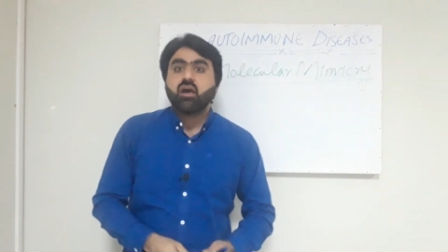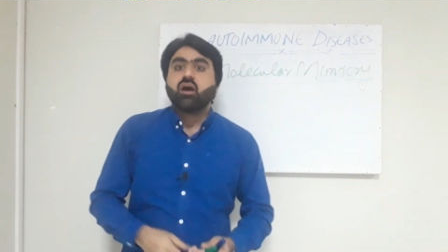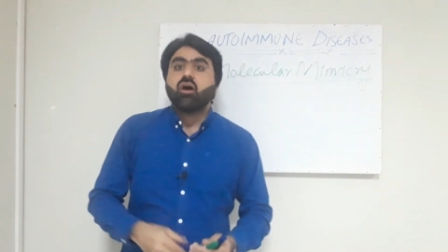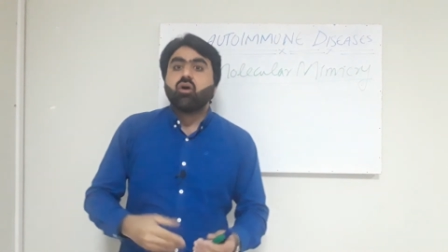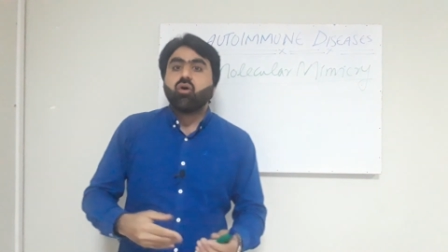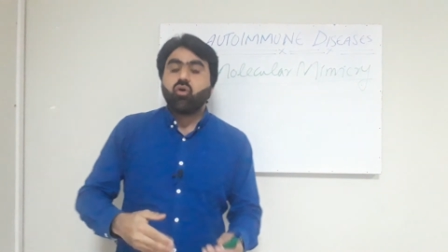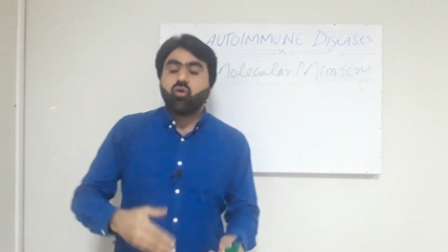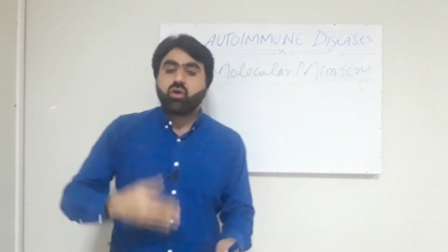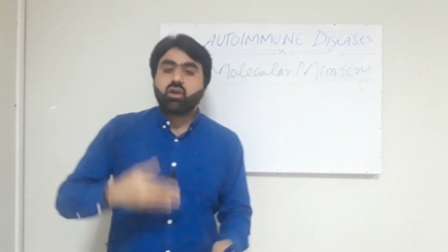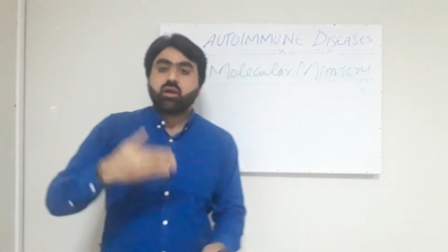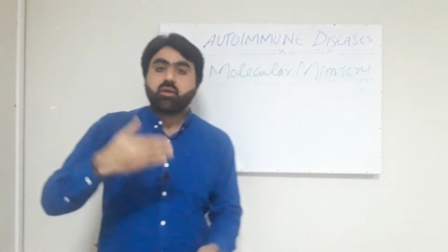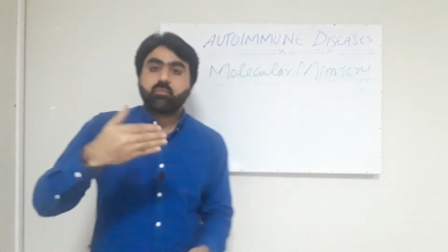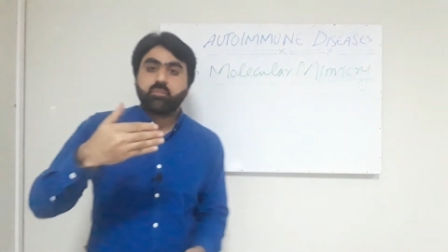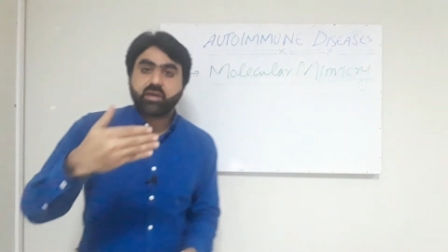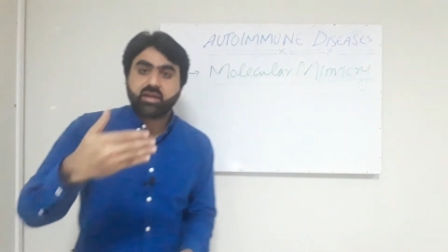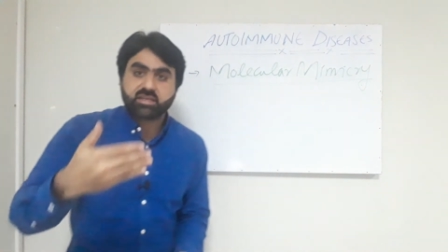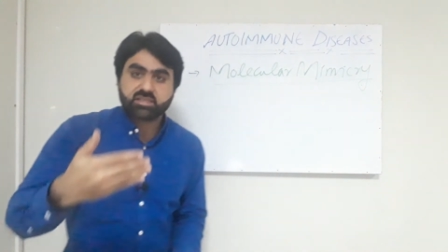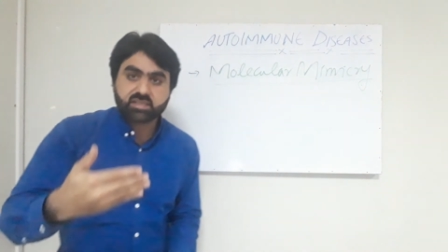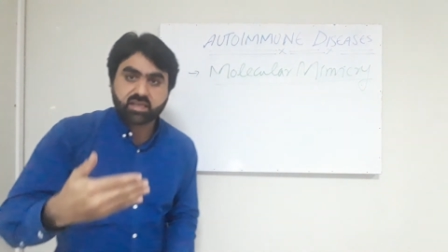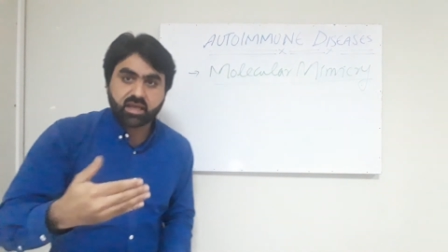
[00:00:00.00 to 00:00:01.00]
or
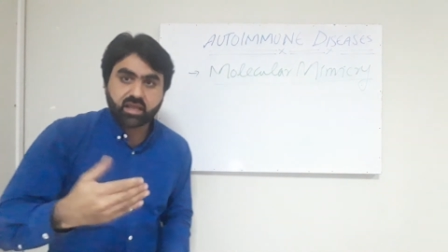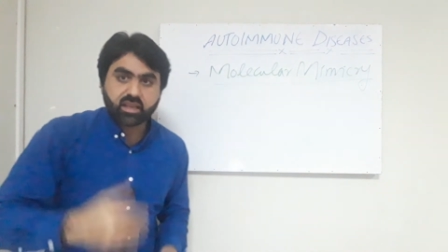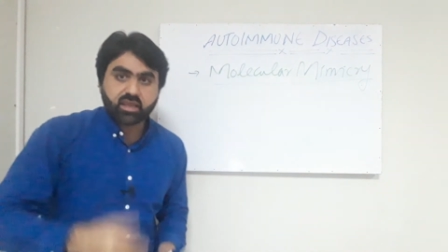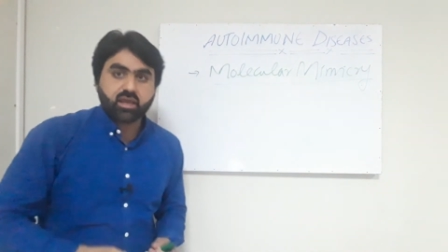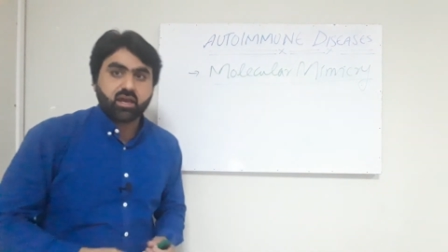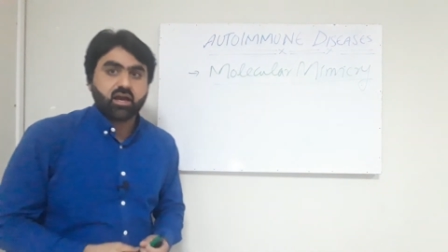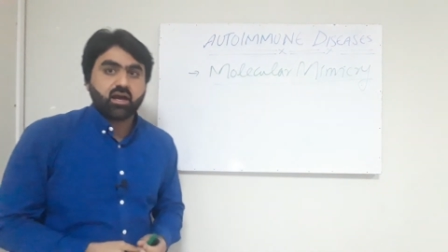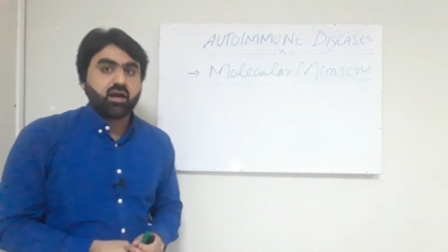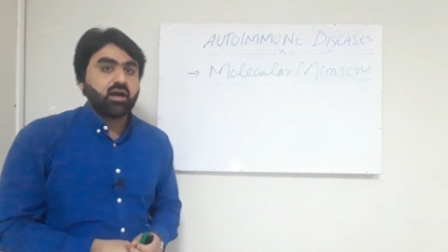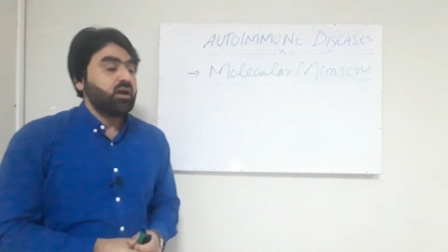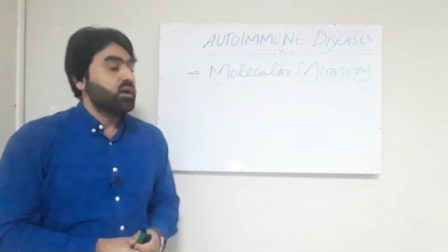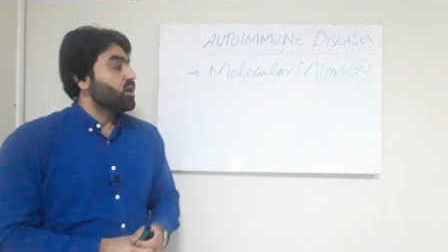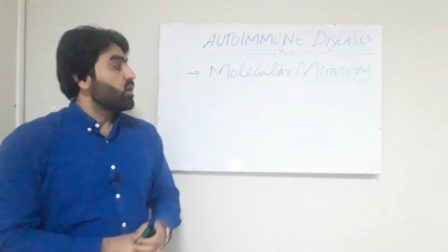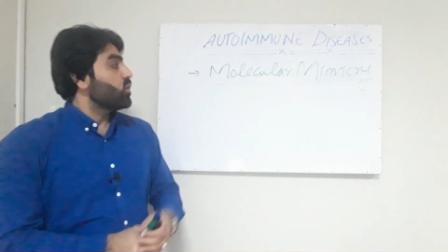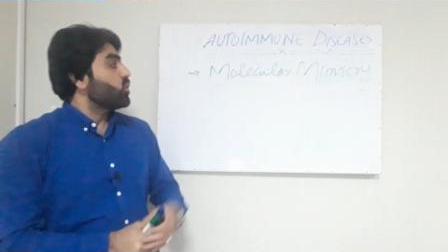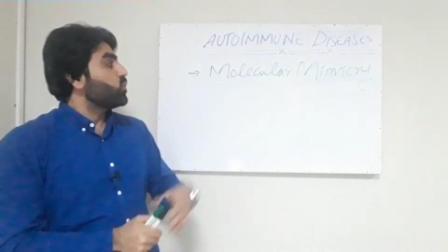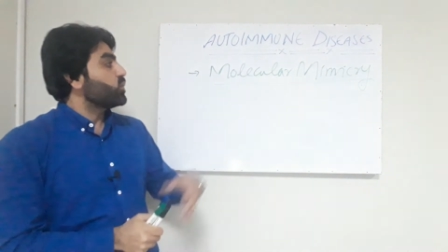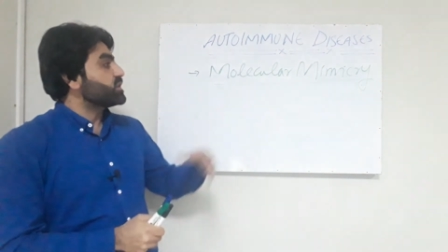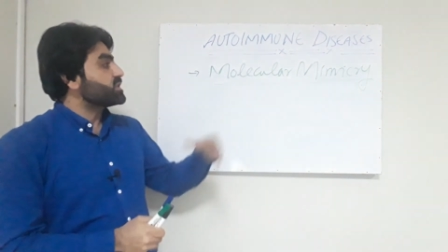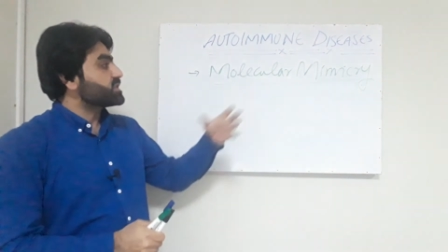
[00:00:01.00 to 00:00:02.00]
bacteria
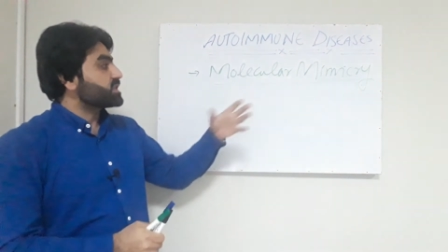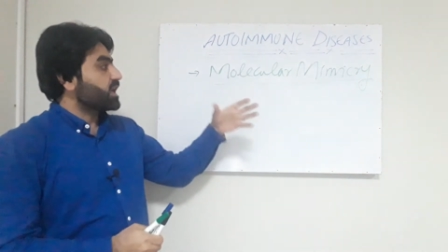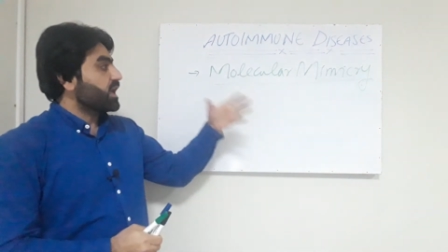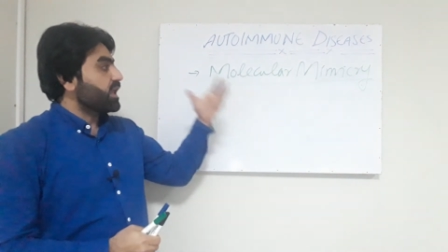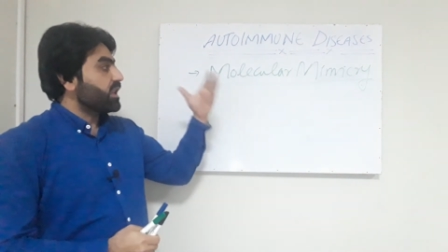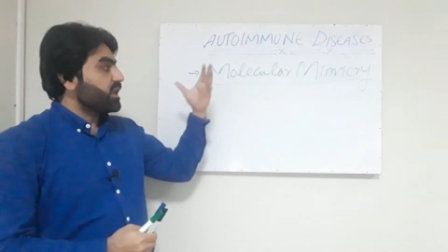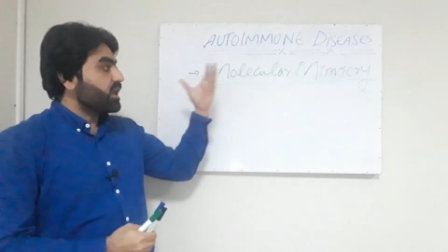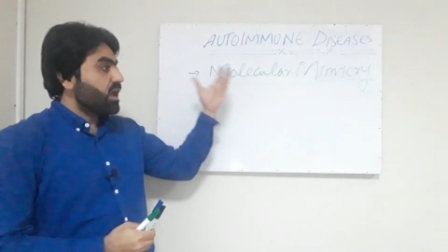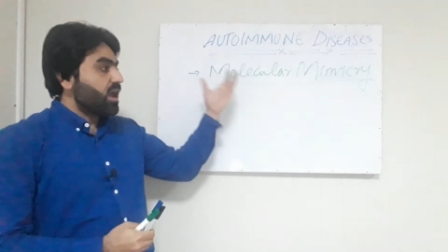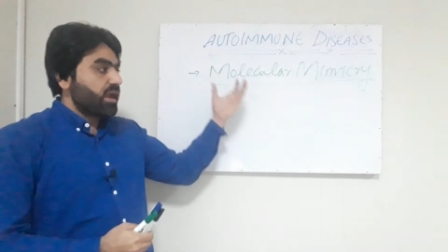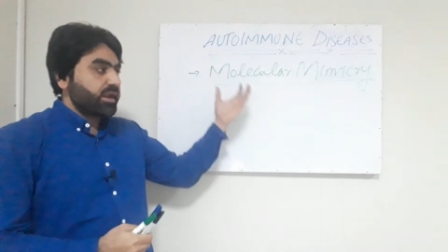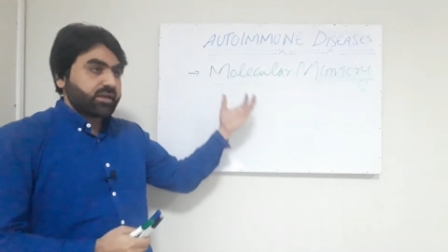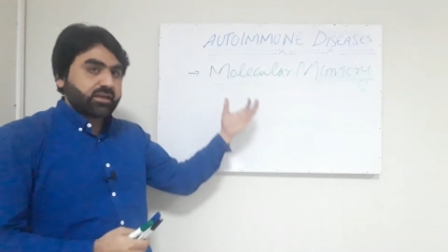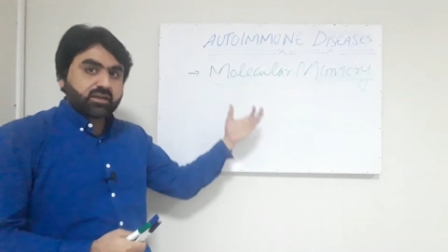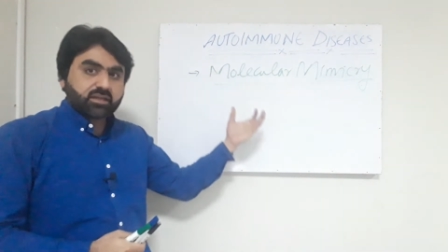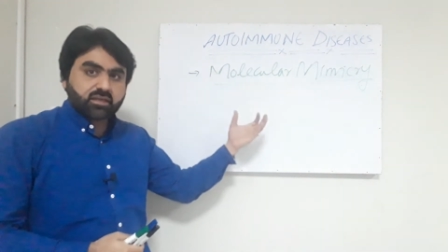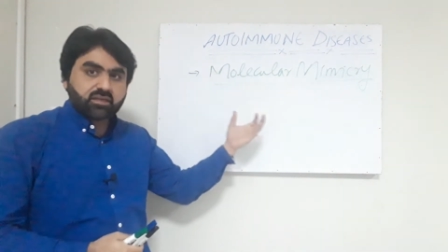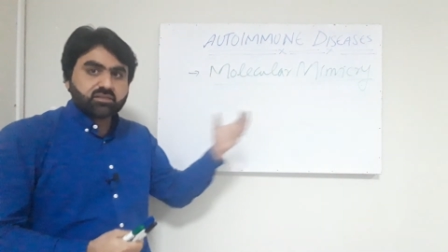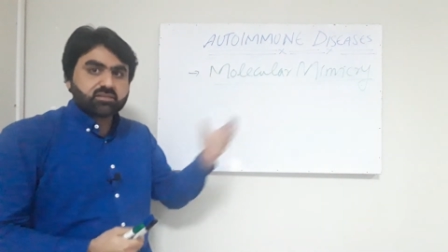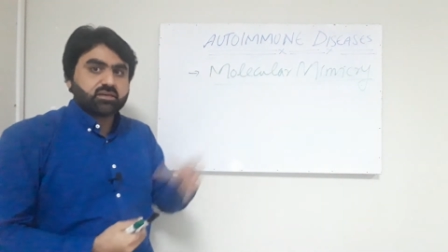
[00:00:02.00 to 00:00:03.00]
which carry
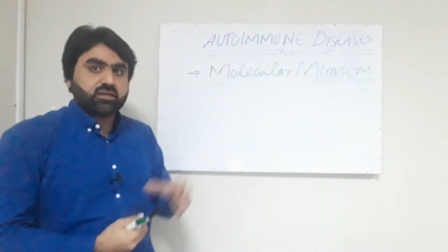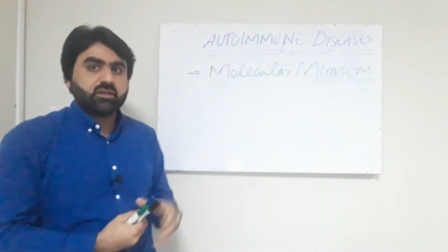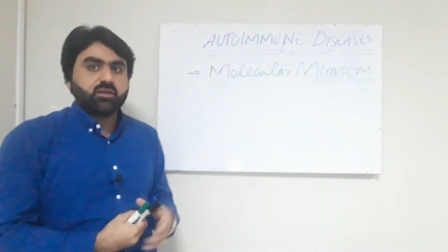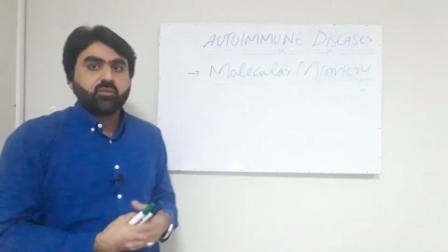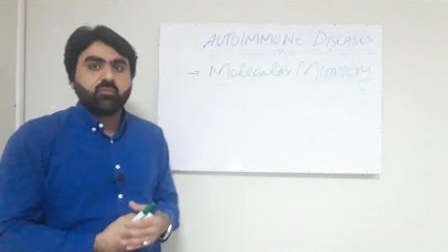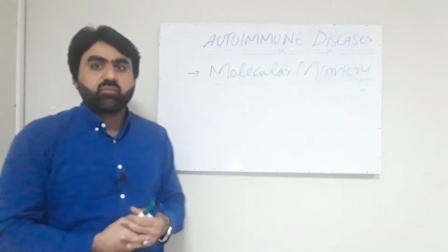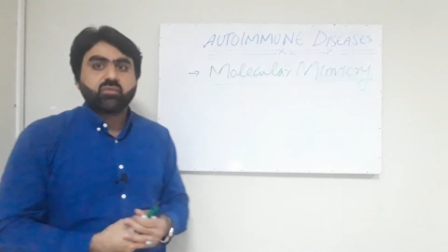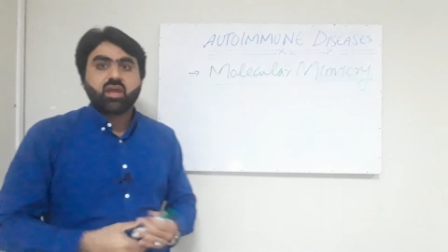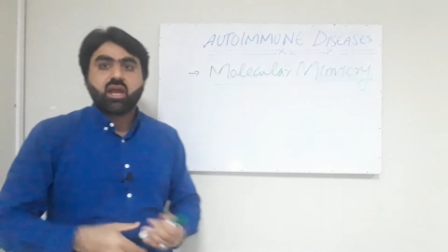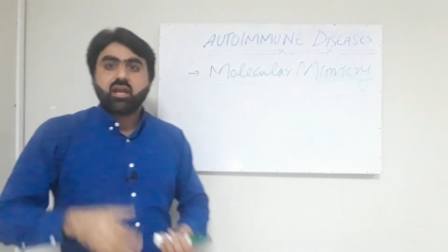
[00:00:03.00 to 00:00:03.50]
antigen,